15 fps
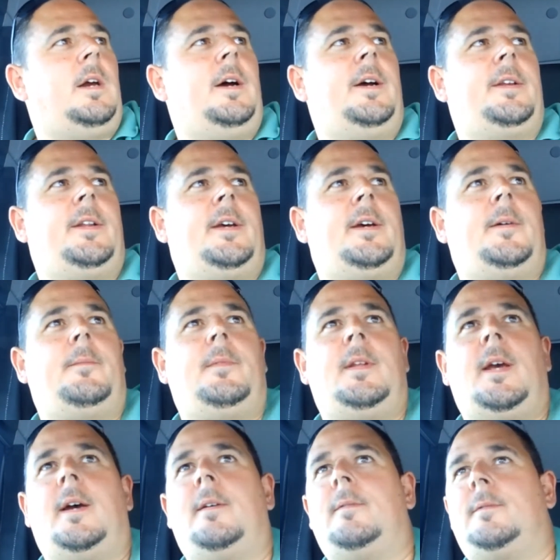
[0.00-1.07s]
And
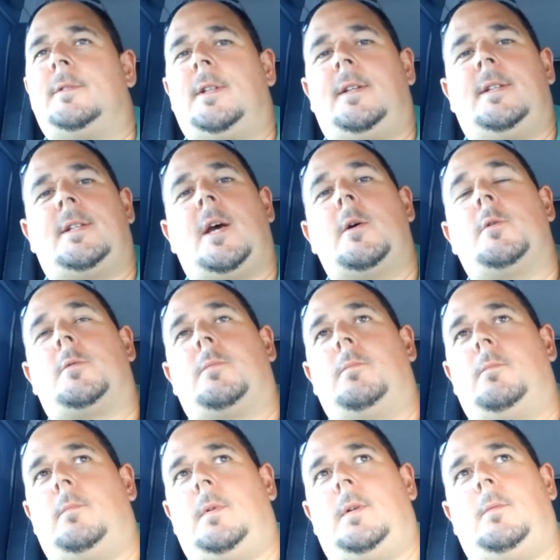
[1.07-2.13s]
yeah, so this hose
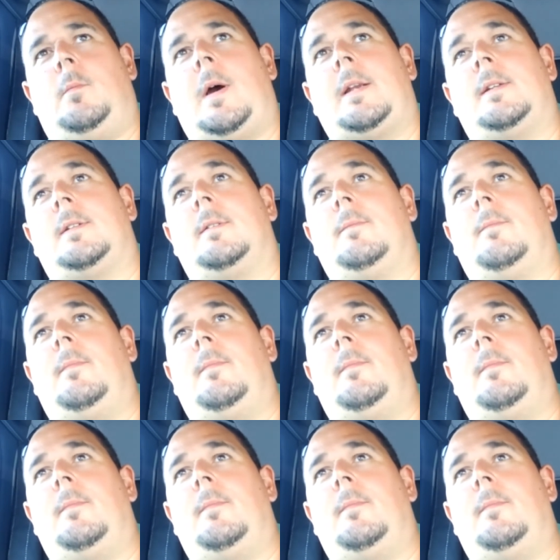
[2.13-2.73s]
went.